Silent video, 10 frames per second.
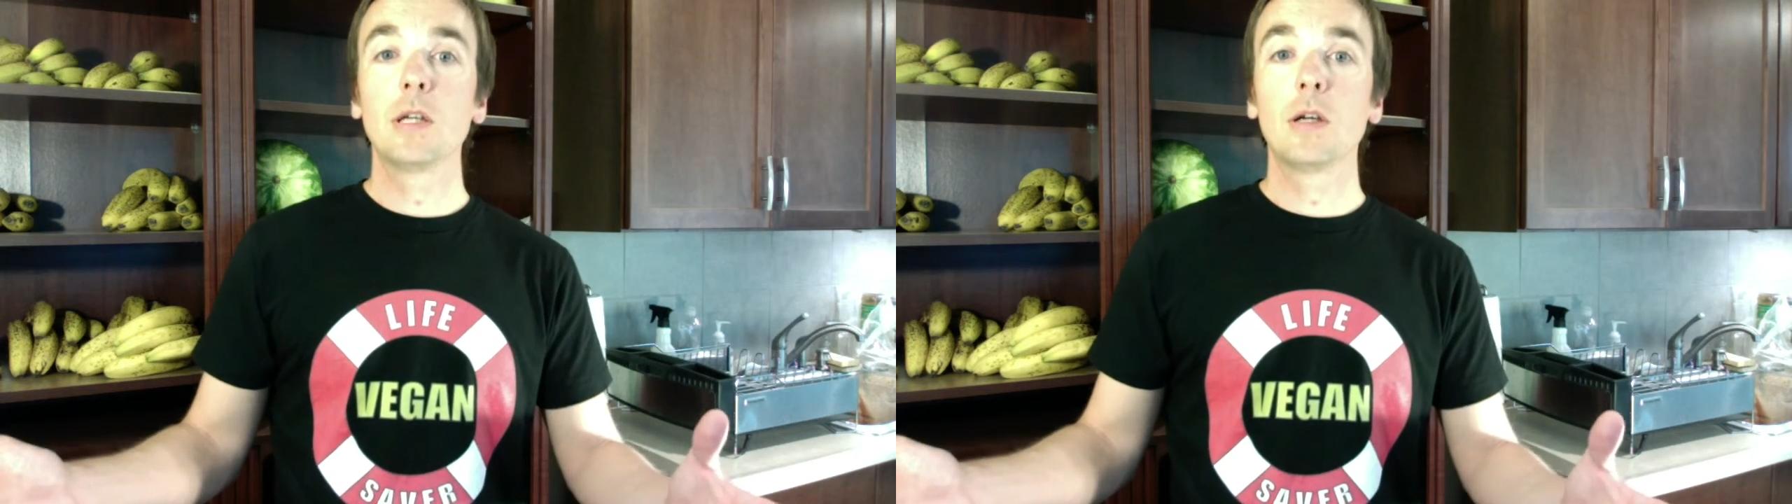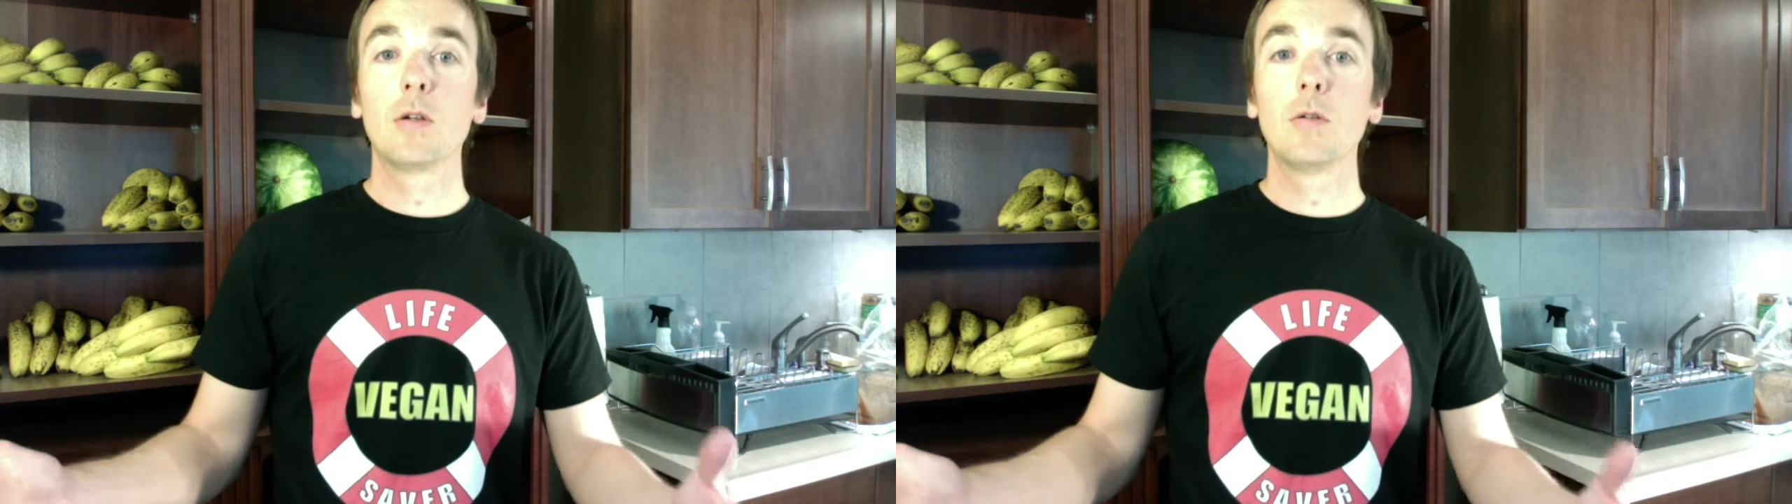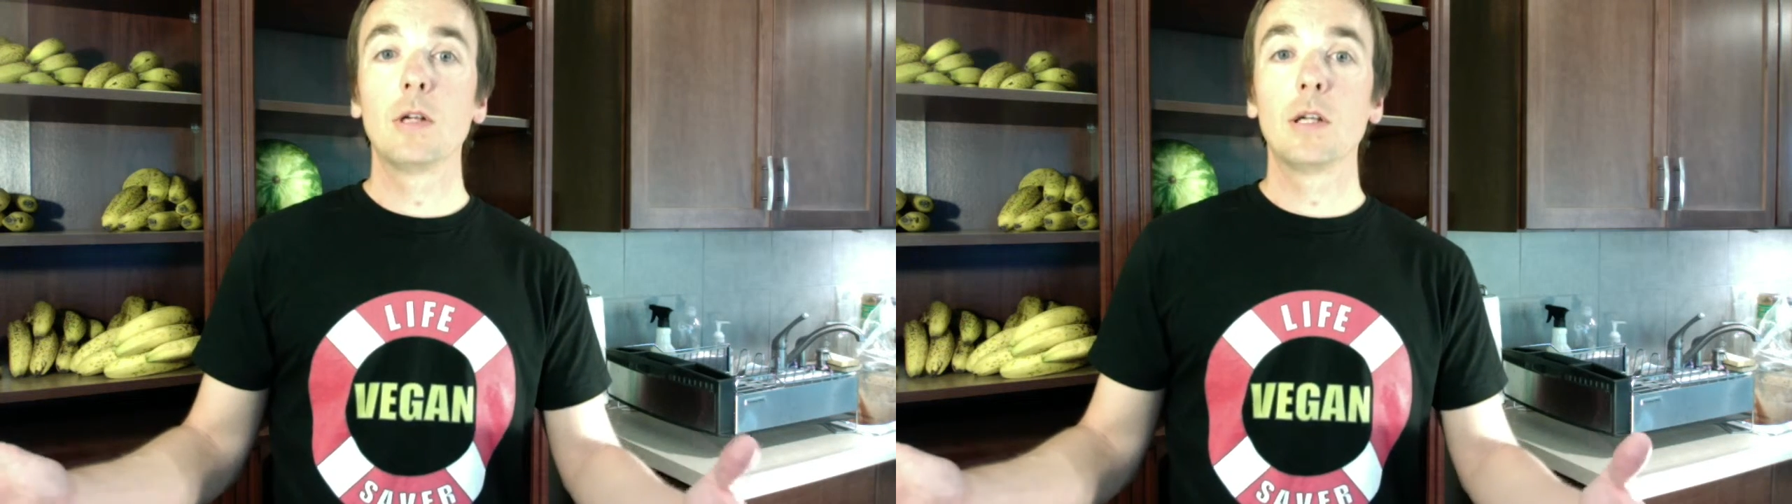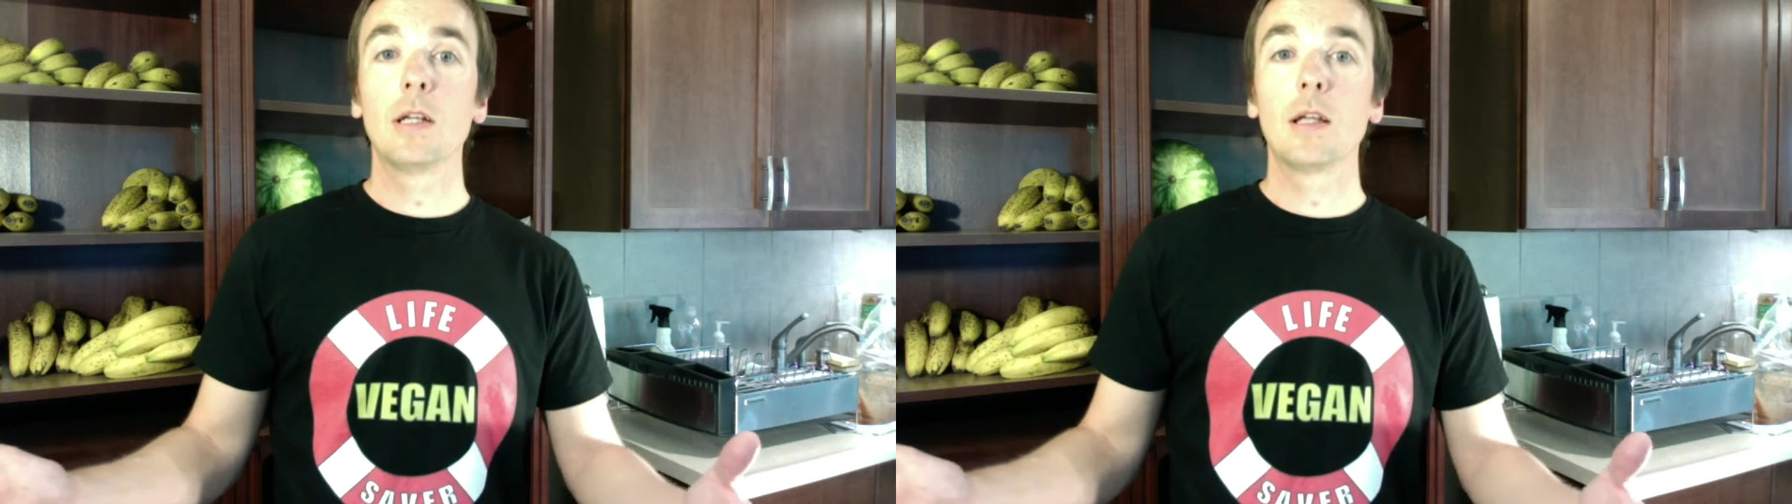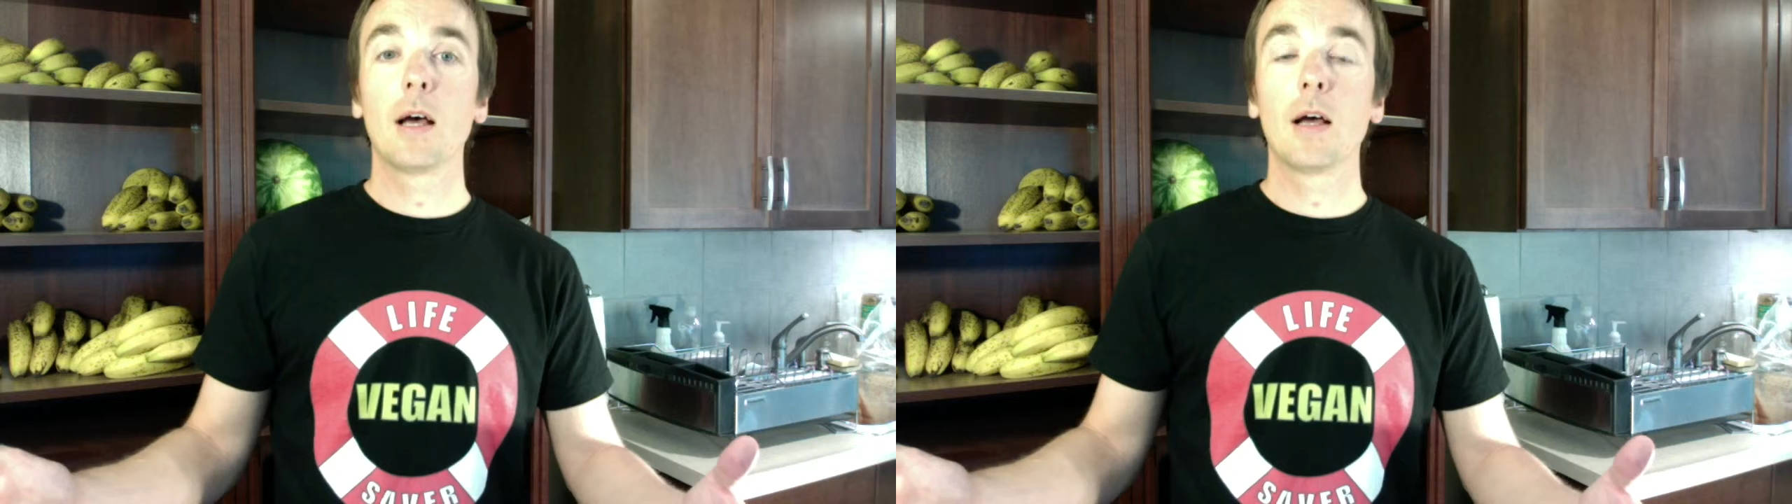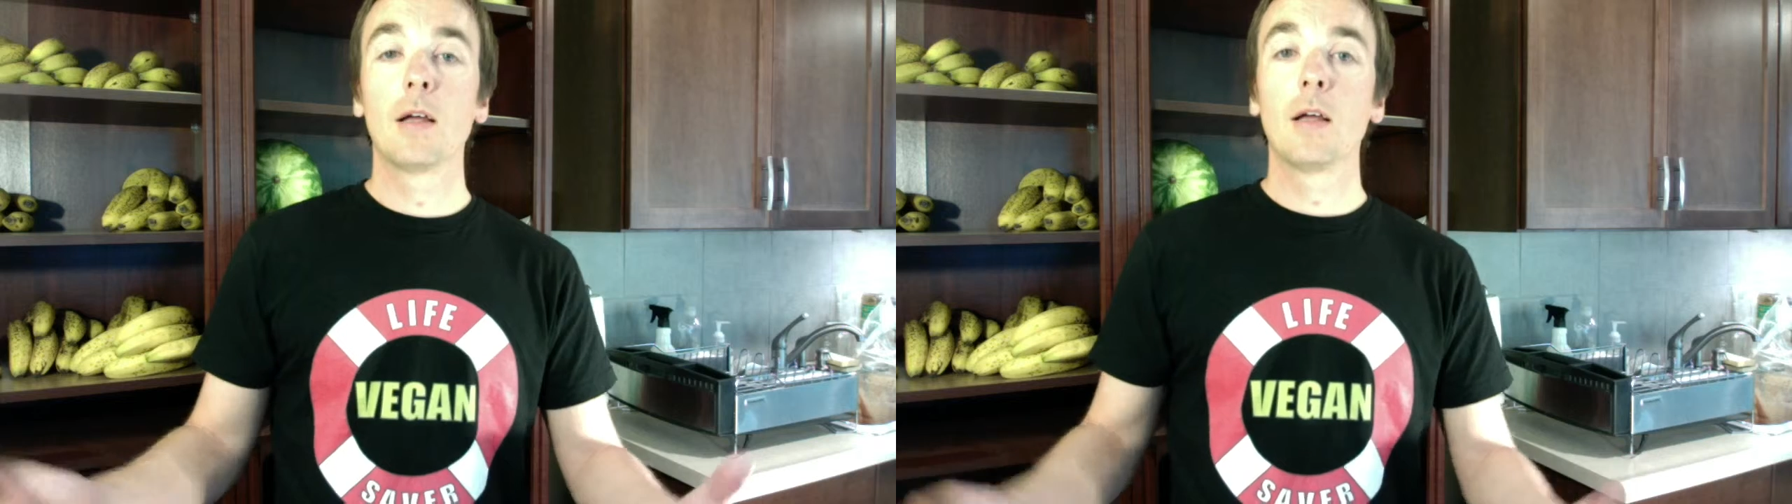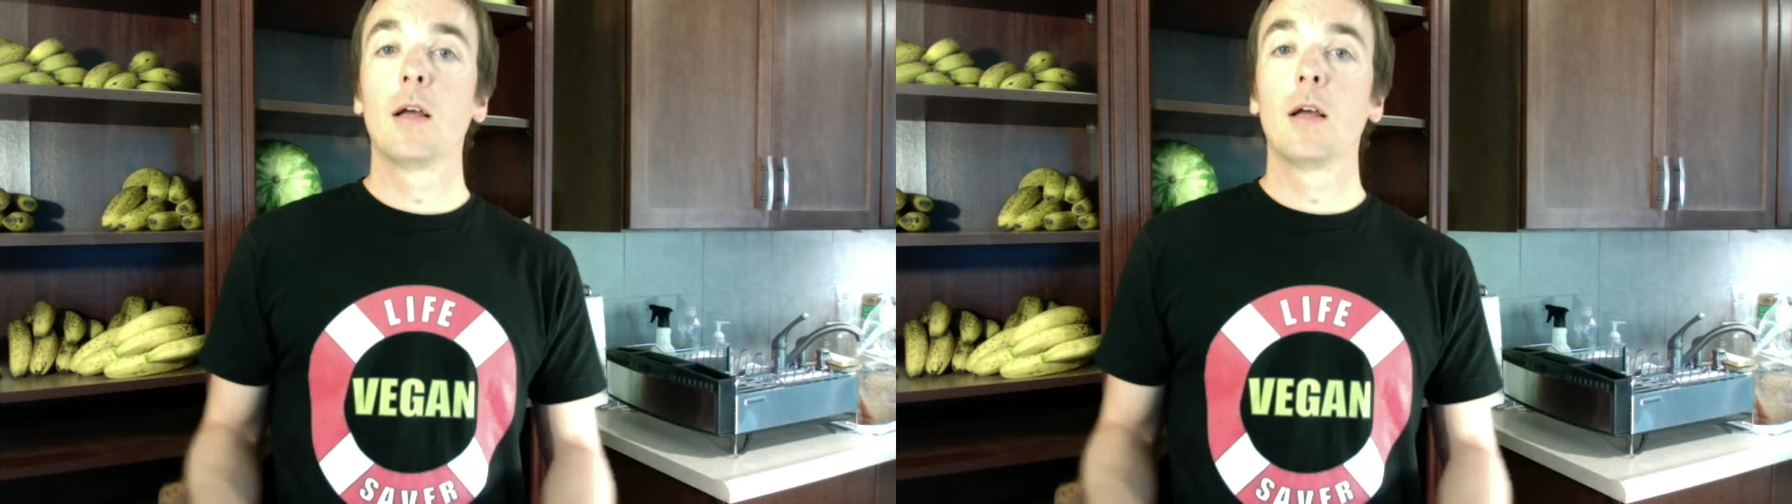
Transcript: included in that,